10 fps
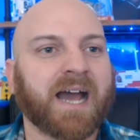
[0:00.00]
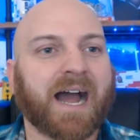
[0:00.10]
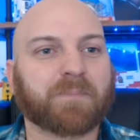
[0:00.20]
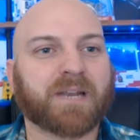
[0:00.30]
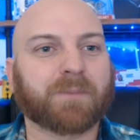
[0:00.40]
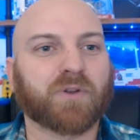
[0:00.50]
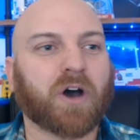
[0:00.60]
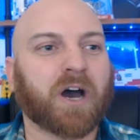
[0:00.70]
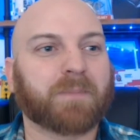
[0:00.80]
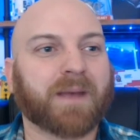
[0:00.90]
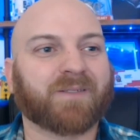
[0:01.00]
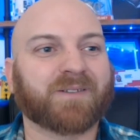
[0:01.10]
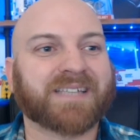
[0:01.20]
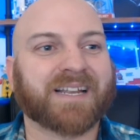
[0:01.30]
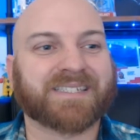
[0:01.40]
I've been able to automatically
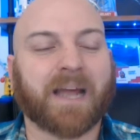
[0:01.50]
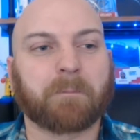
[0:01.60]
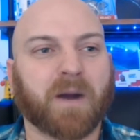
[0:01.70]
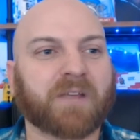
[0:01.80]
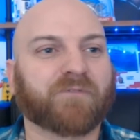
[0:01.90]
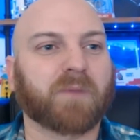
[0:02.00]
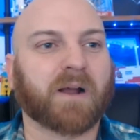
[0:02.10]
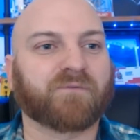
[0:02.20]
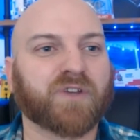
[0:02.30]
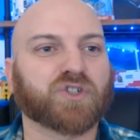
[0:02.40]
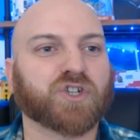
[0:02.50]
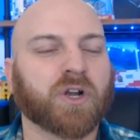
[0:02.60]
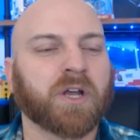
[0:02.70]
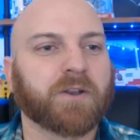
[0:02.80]
set aside money for my future.